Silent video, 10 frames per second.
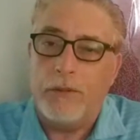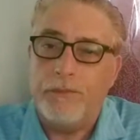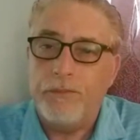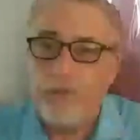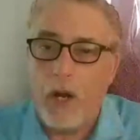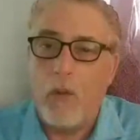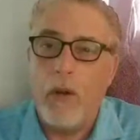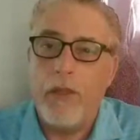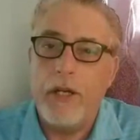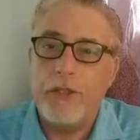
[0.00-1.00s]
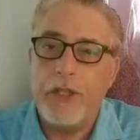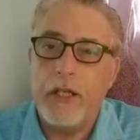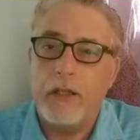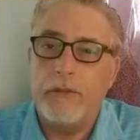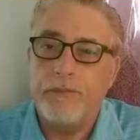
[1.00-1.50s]
Fall weather is here.
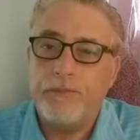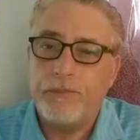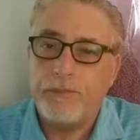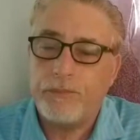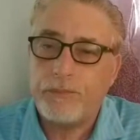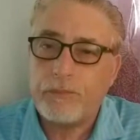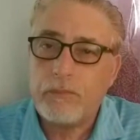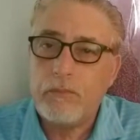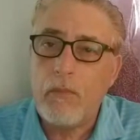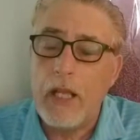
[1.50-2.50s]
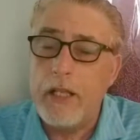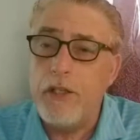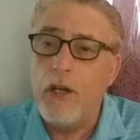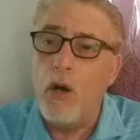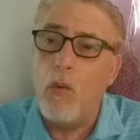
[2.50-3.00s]
And you
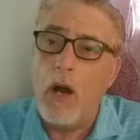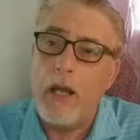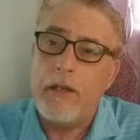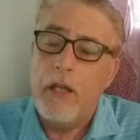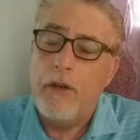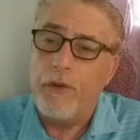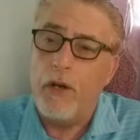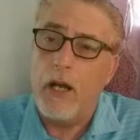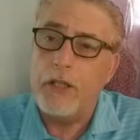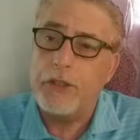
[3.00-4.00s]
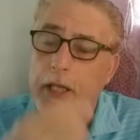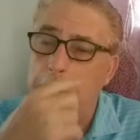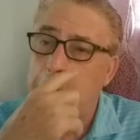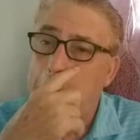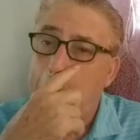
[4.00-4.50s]
know what? For us
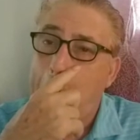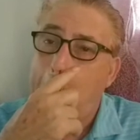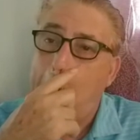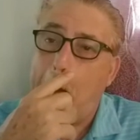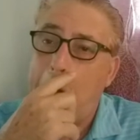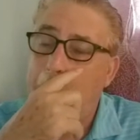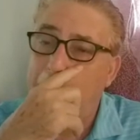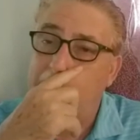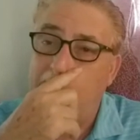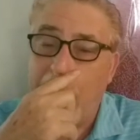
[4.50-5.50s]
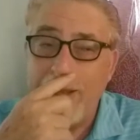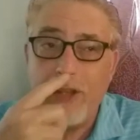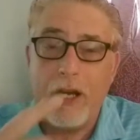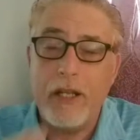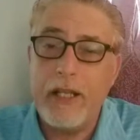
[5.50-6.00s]
here, I
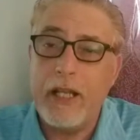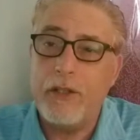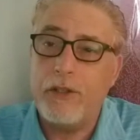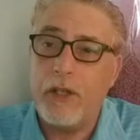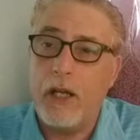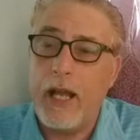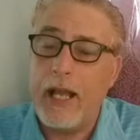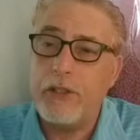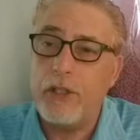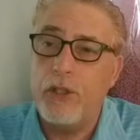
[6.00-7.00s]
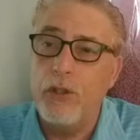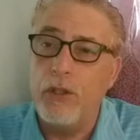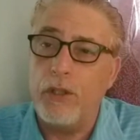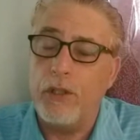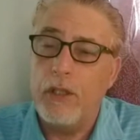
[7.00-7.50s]
thought it'd get actually
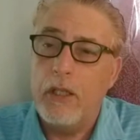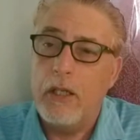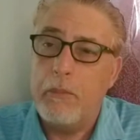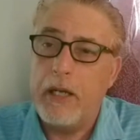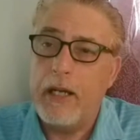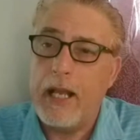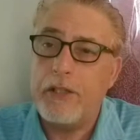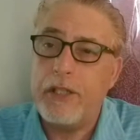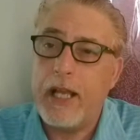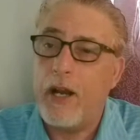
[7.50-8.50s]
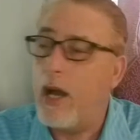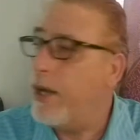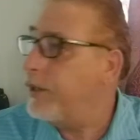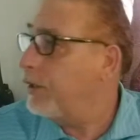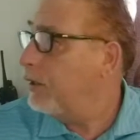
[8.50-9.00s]
cooler, but it actually got
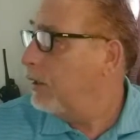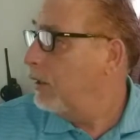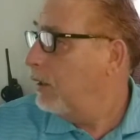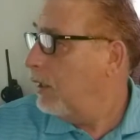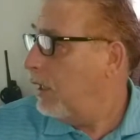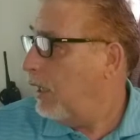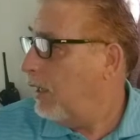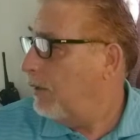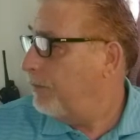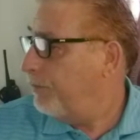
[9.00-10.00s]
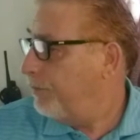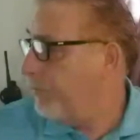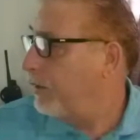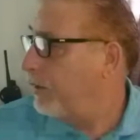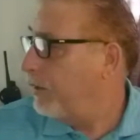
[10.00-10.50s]
hotter
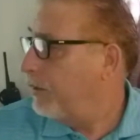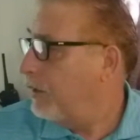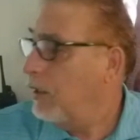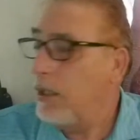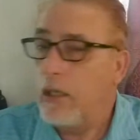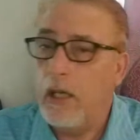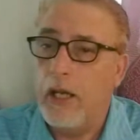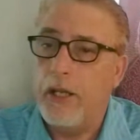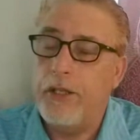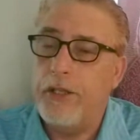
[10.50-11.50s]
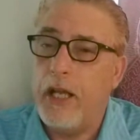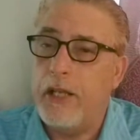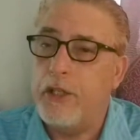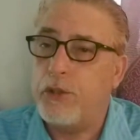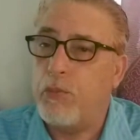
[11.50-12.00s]
here. I
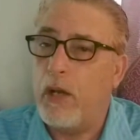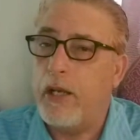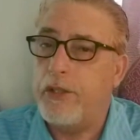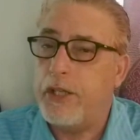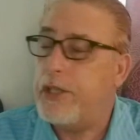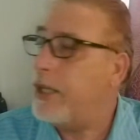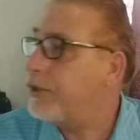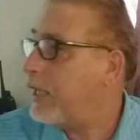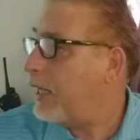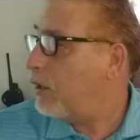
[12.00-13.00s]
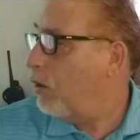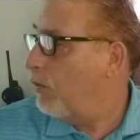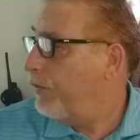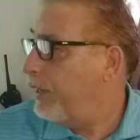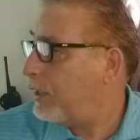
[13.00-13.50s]
just want, Chit-Chit's got to go
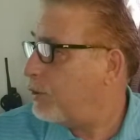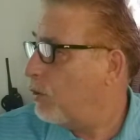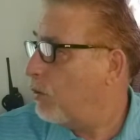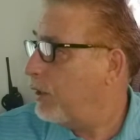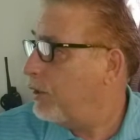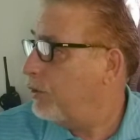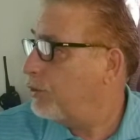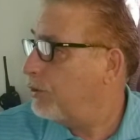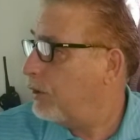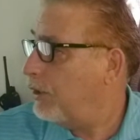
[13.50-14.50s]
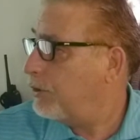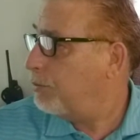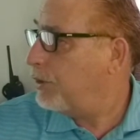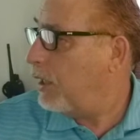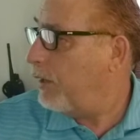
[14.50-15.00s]
over next door and do some
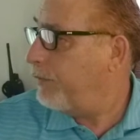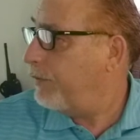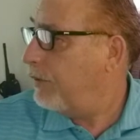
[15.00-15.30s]
stuff.